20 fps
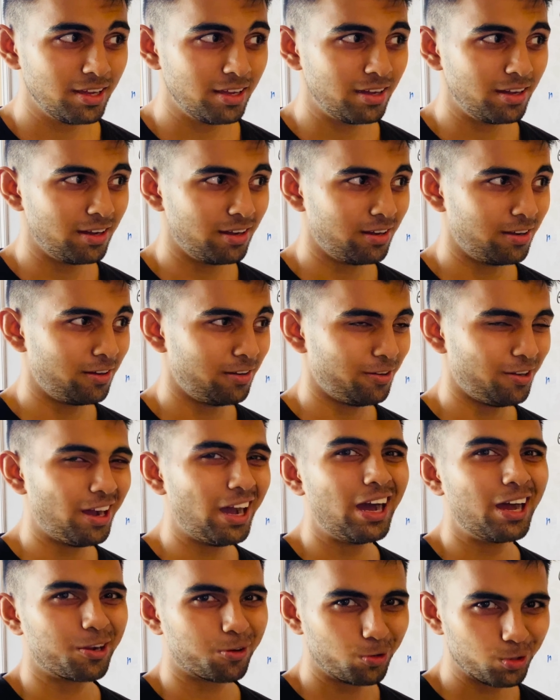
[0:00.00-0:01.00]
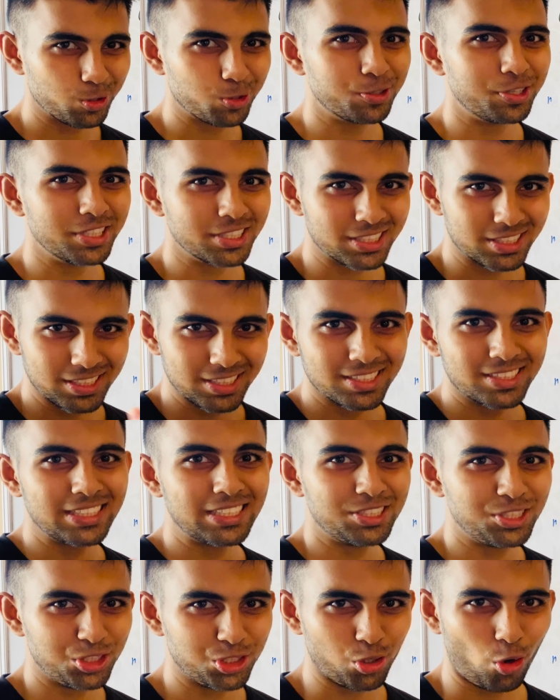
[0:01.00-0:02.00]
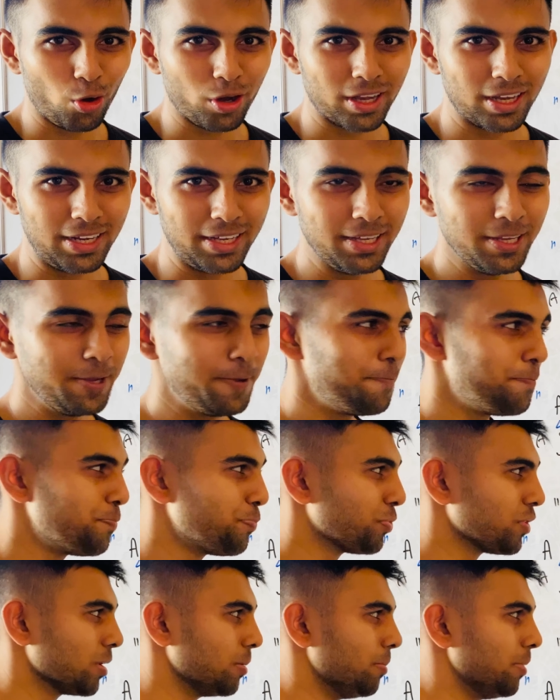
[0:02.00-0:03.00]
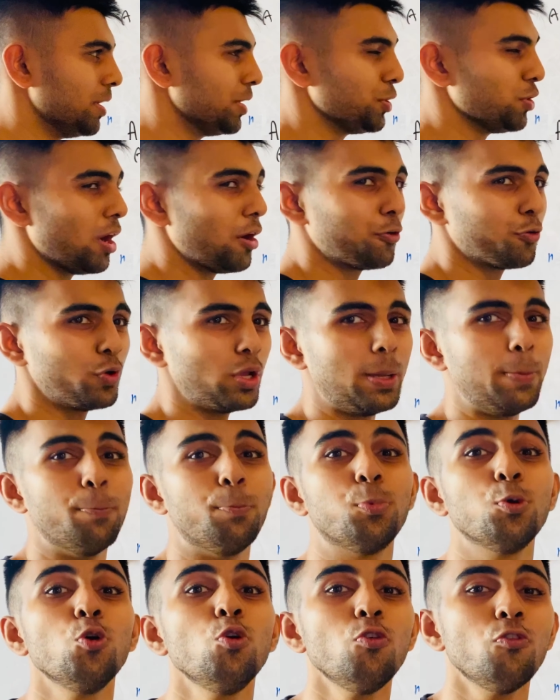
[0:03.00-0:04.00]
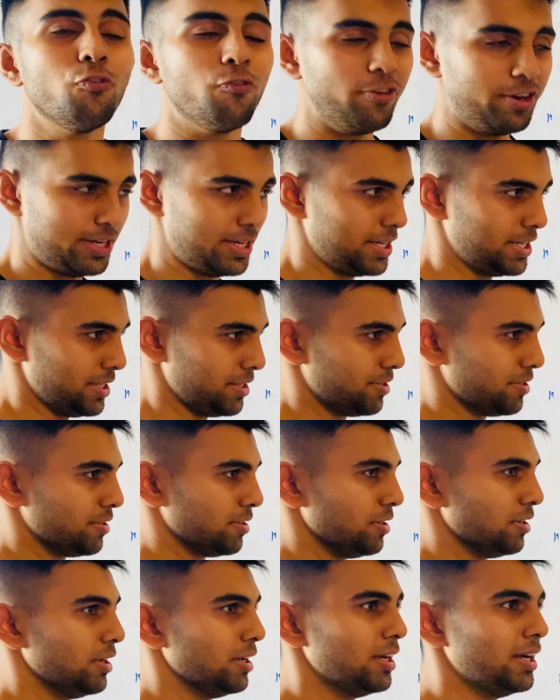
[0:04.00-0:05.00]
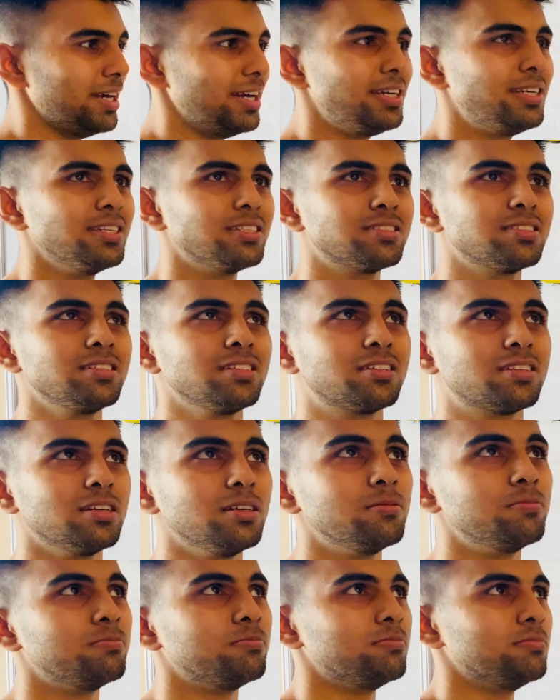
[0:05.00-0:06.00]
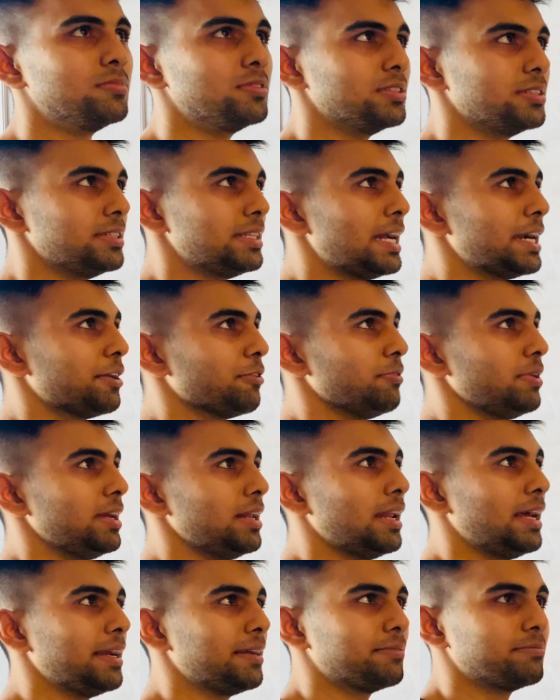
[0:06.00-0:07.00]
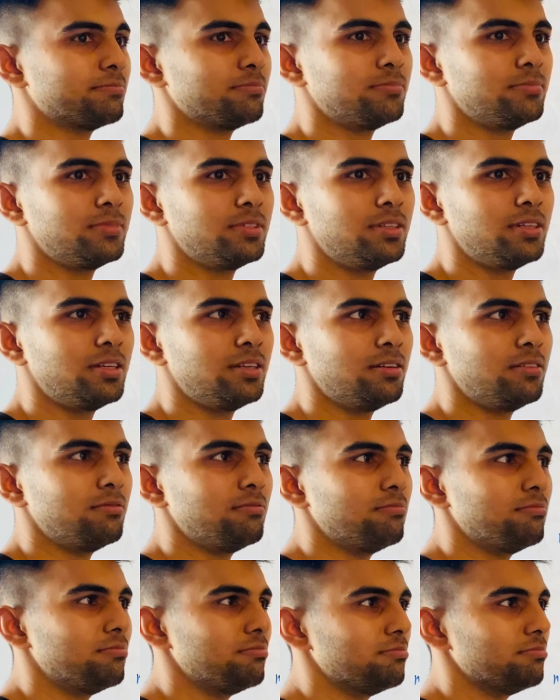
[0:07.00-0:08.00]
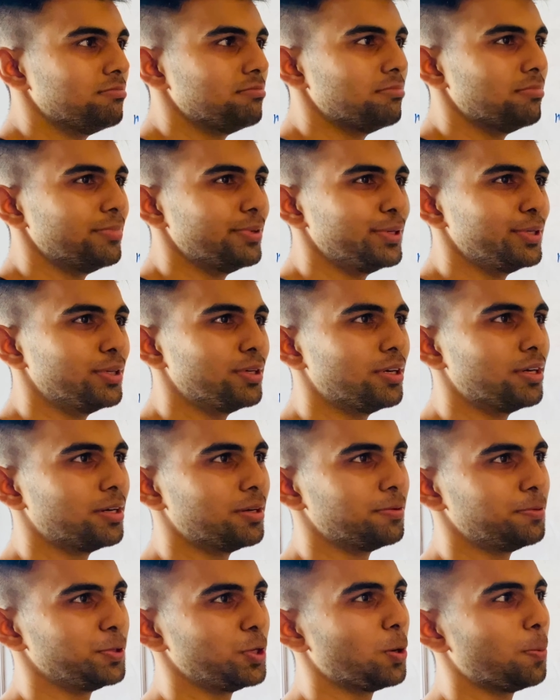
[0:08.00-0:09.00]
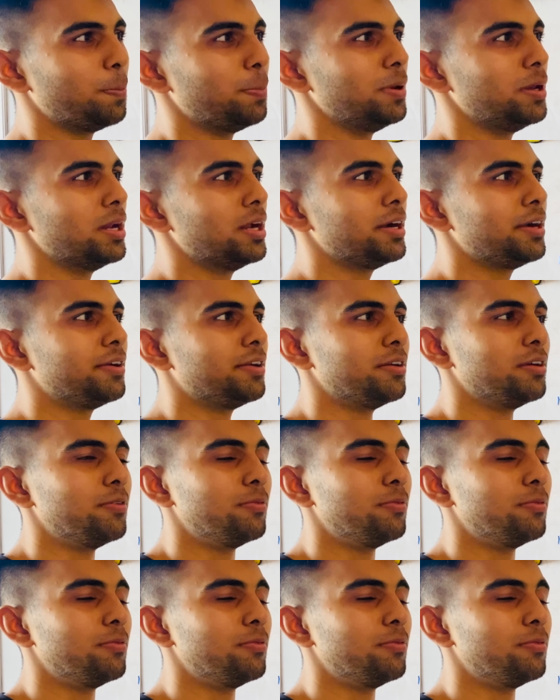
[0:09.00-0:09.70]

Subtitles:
are going to discuss that shortly, but you have to improve fitness. It doesn't come that way, like your blood